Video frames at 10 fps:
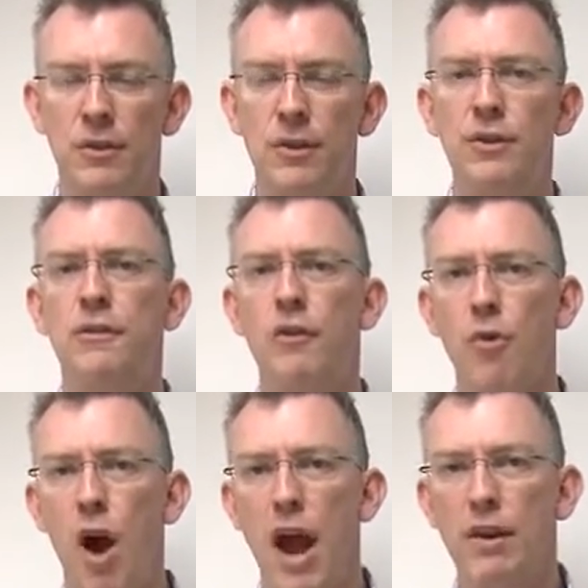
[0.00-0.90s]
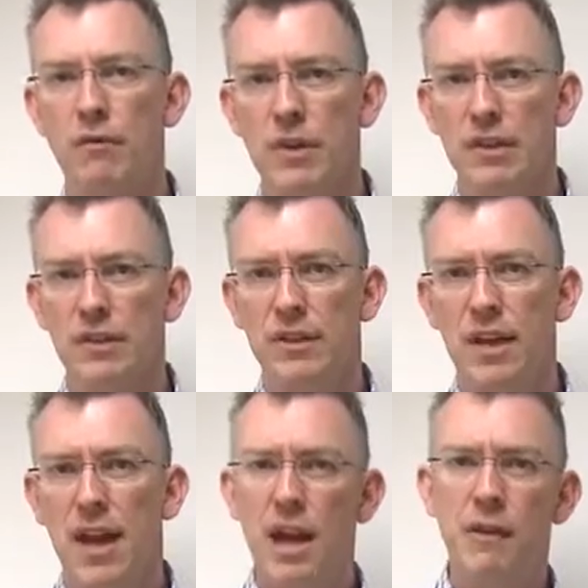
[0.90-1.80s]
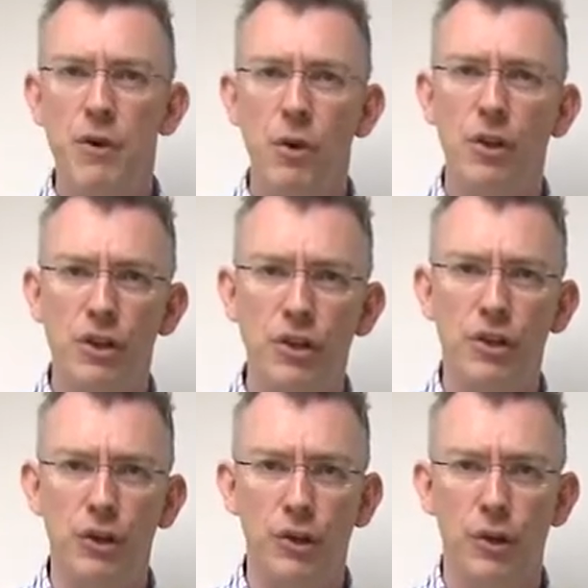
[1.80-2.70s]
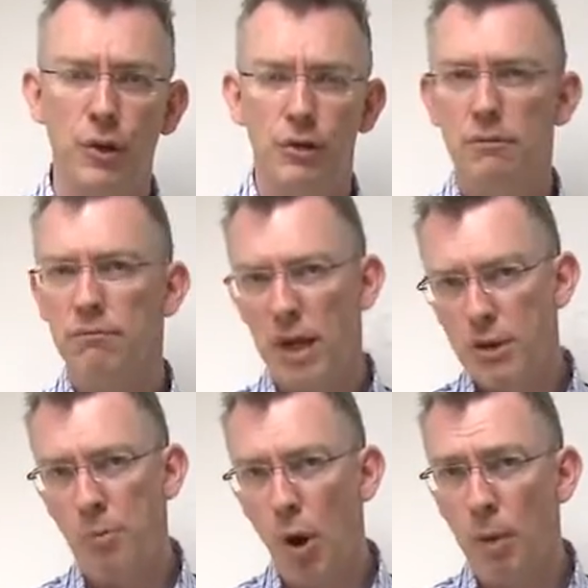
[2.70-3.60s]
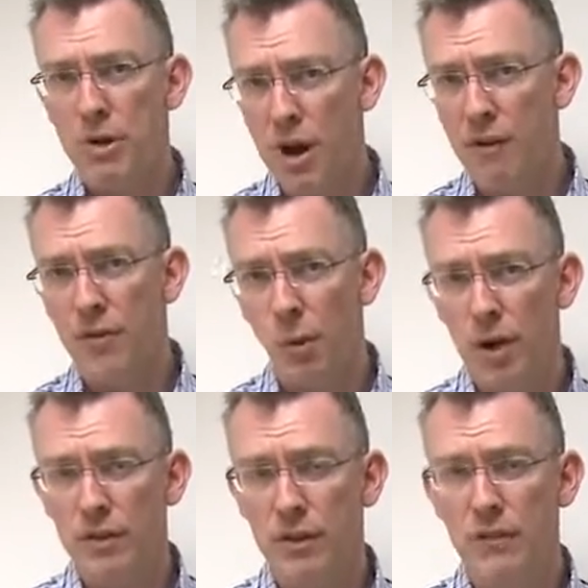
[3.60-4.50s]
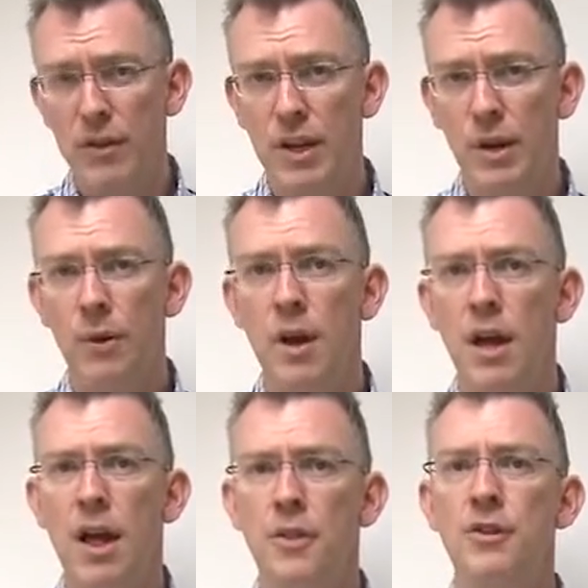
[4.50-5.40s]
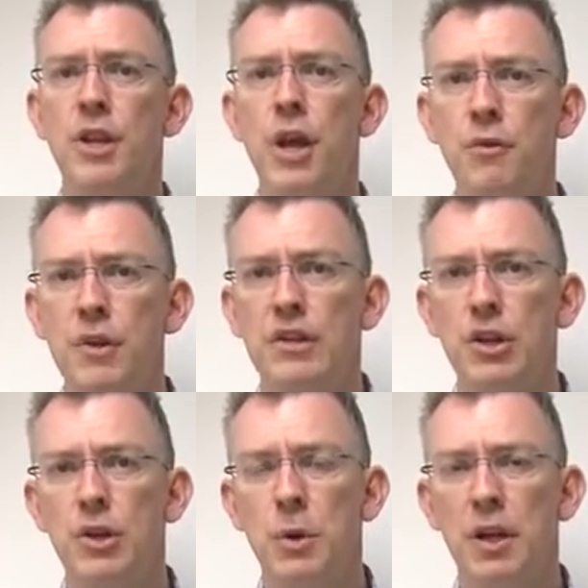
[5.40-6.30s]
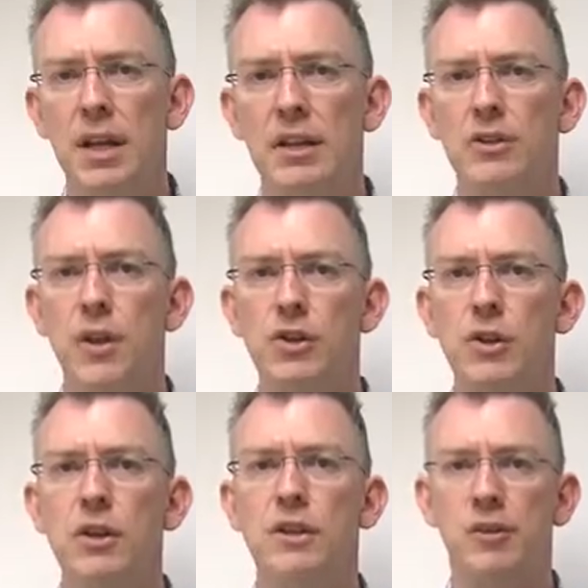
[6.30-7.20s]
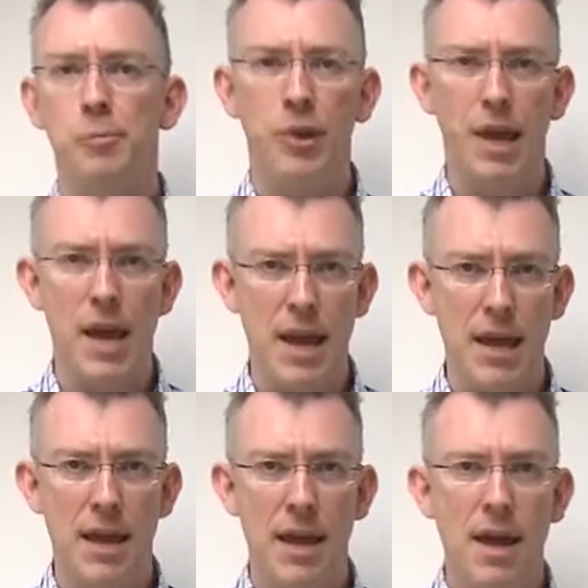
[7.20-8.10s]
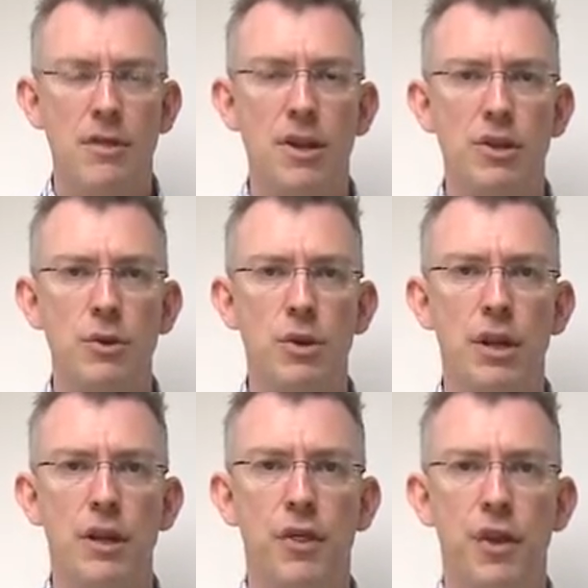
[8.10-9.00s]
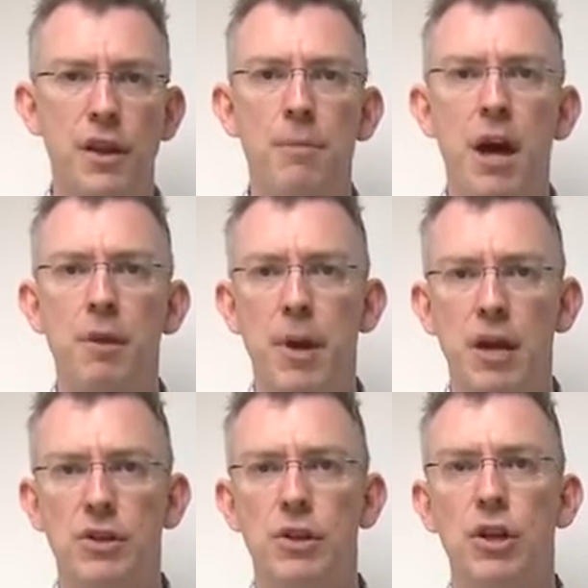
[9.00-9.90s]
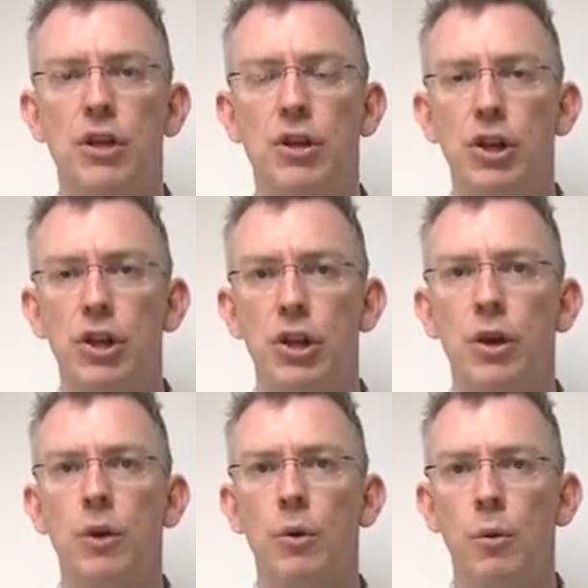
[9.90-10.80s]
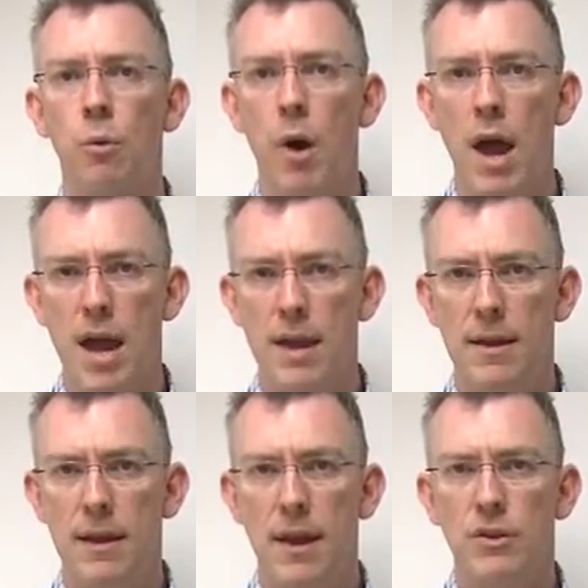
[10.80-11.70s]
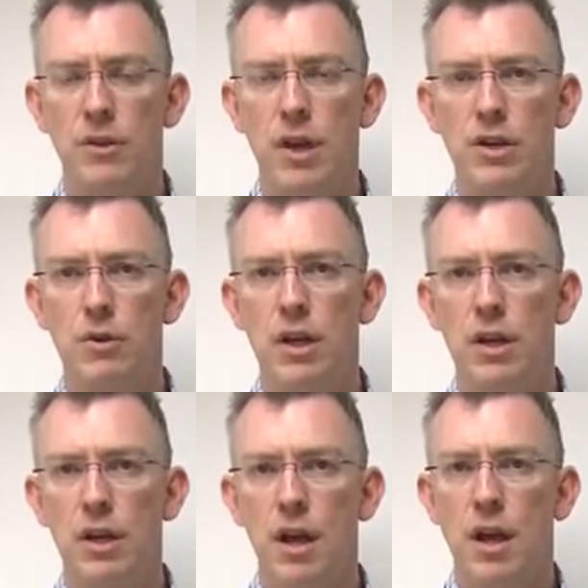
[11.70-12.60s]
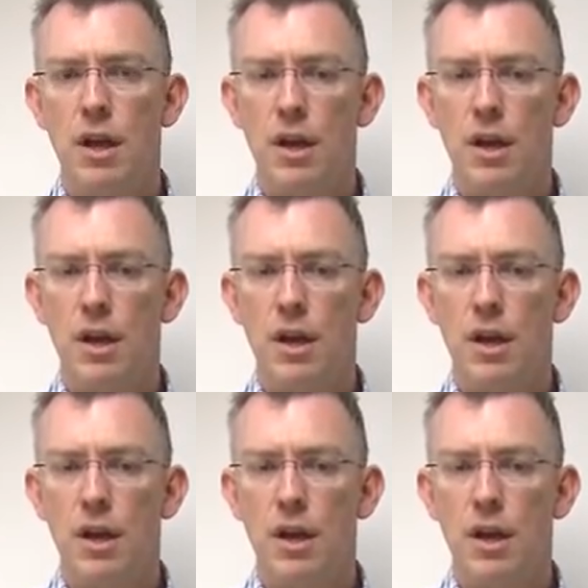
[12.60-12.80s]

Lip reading: So there's a variety of reasons. And if you're a clinical learner, and you probably are if you're watching this video, there's another reason to do it, is so that you can display that you can think about a patient in a clear way, so that you can